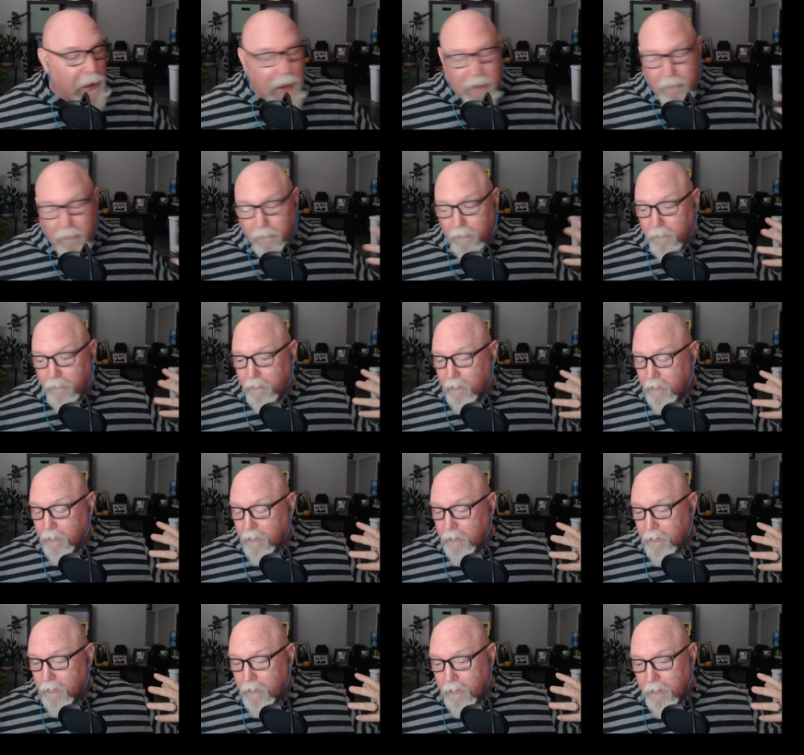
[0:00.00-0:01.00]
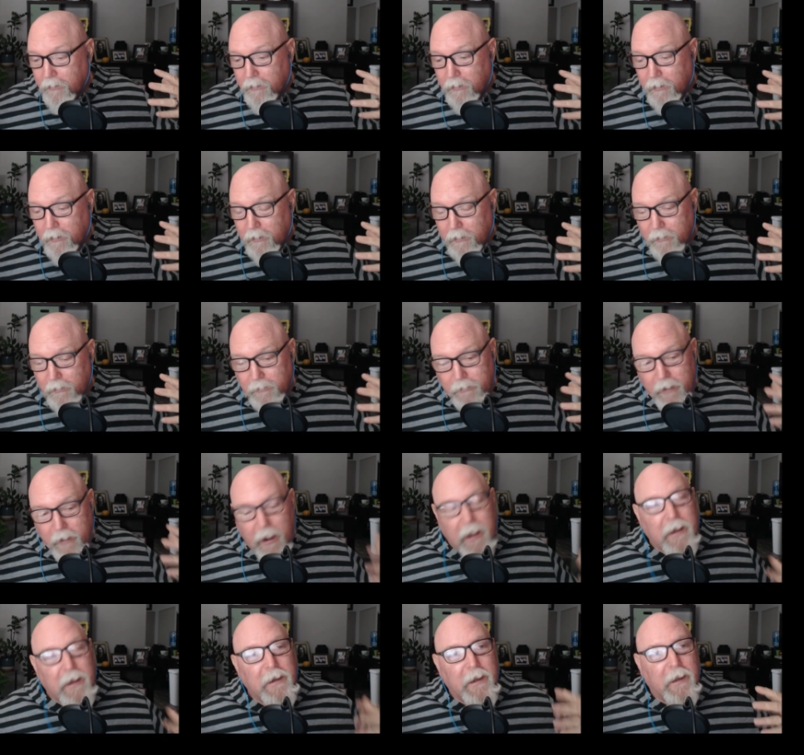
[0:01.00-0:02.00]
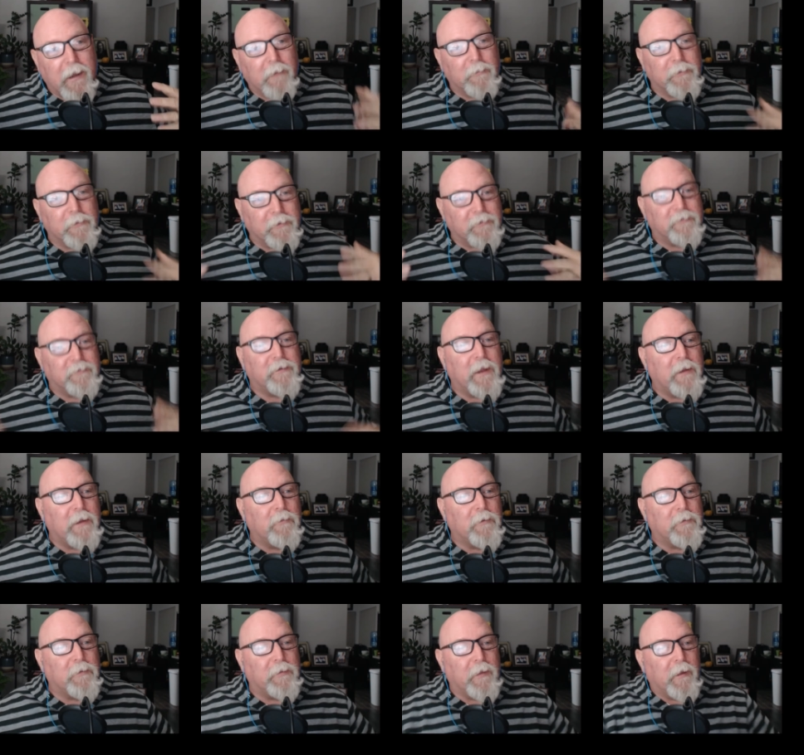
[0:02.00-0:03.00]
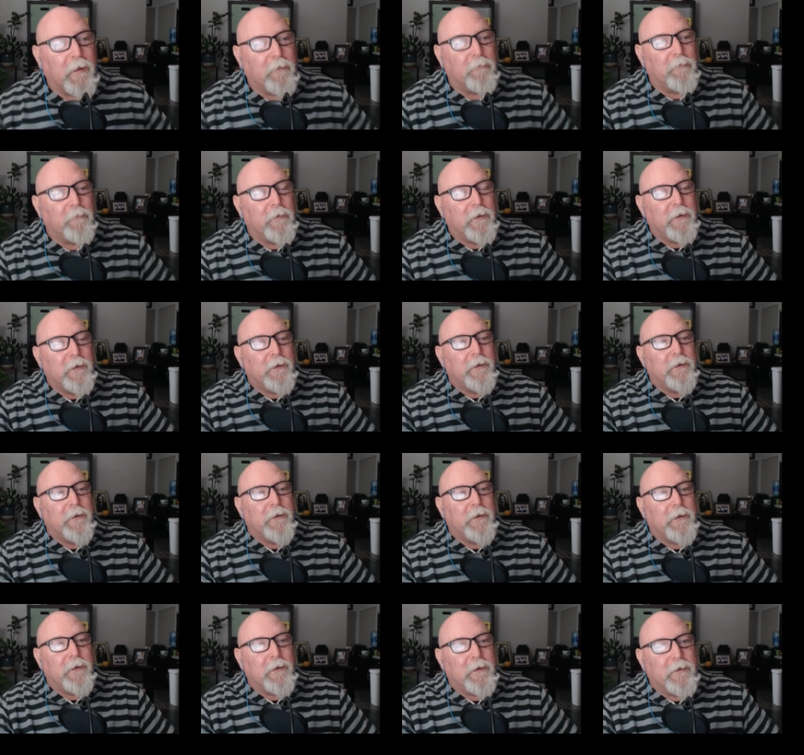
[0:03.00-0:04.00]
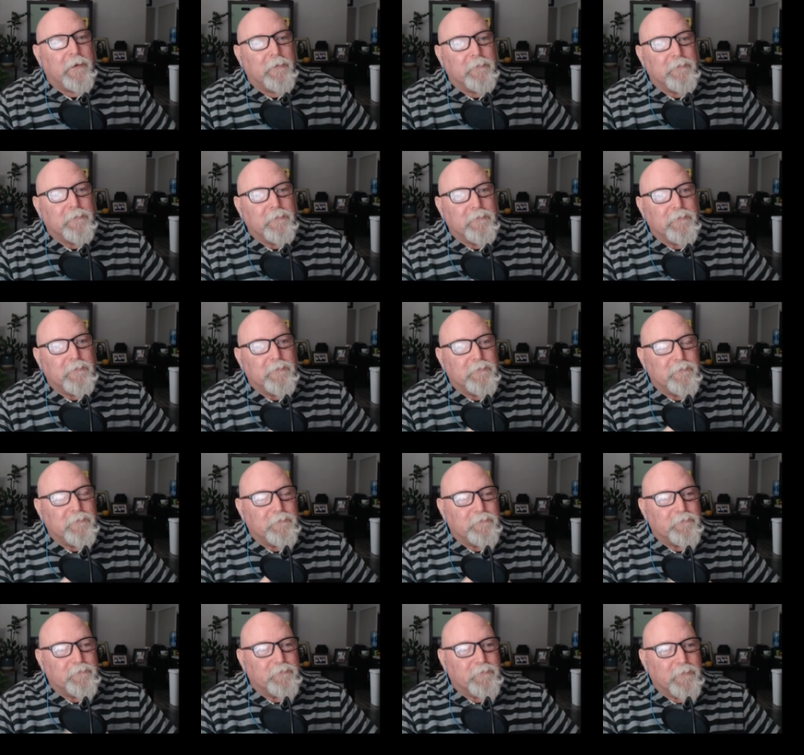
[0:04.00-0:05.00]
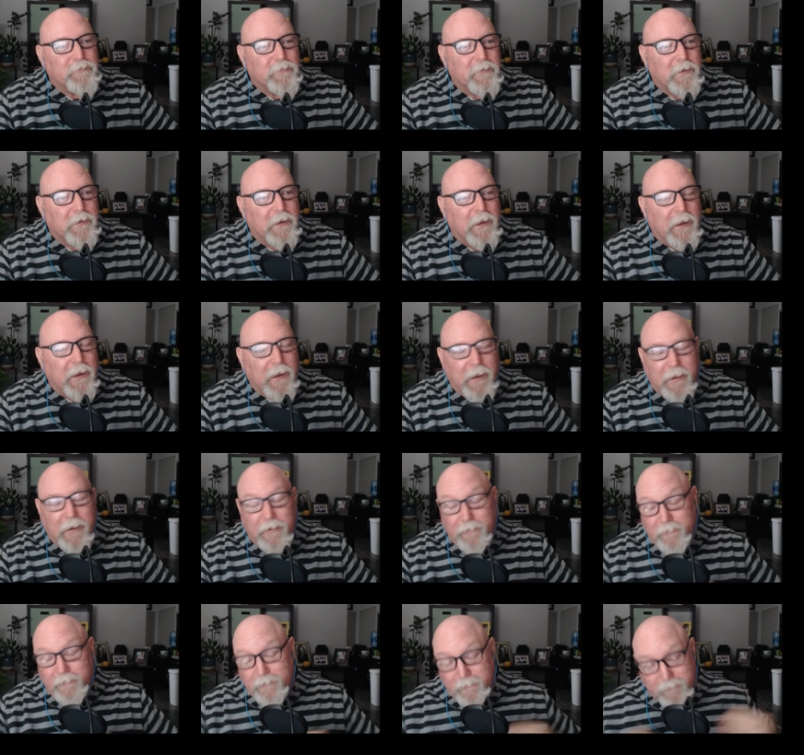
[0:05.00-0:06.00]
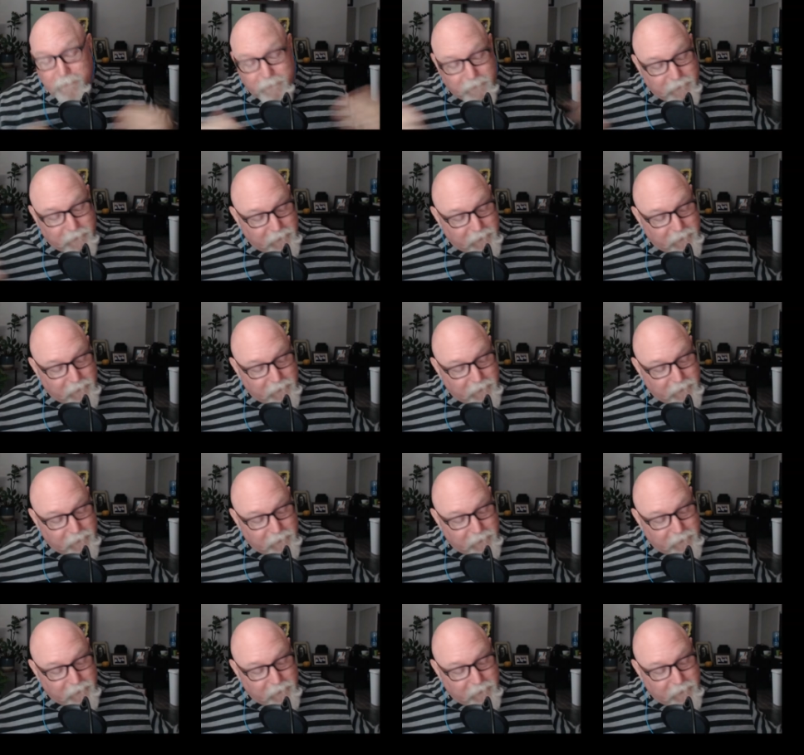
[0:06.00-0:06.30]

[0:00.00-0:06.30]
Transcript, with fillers: battle uh, not able to stay with them? Um, and